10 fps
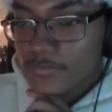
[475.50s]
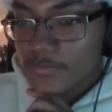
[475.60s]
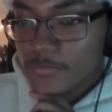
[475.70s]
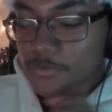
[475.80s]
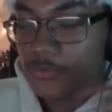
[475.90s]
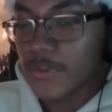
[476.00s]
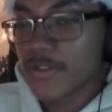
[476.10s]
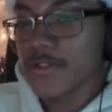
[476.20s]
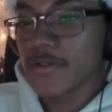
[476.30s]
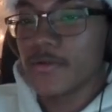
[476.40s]
tree is
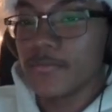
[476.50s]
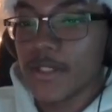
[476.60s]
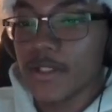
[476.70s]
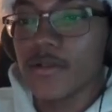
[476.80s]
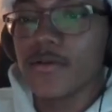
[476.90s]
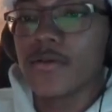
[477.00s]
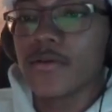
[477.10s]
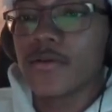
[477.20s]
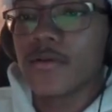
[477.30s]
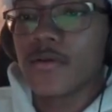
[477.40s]
the whole body,
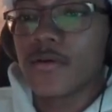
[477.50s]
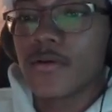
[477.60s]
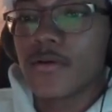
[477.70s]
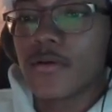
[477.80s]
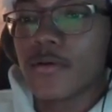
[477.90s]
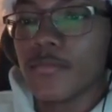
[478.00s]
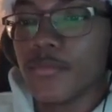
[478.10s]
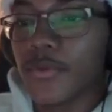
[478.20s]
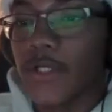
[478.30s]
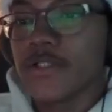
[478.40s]

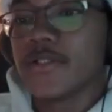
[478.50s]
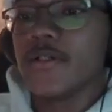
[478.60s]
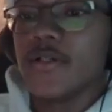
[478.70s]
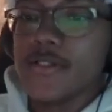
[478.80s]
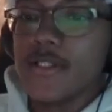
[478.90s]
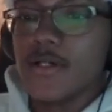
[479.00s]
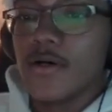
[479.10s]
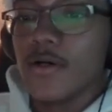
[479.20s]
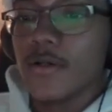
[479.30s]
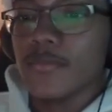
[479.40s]
branch is the
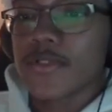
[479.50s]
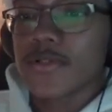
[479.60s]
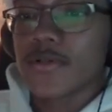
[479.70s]
arms.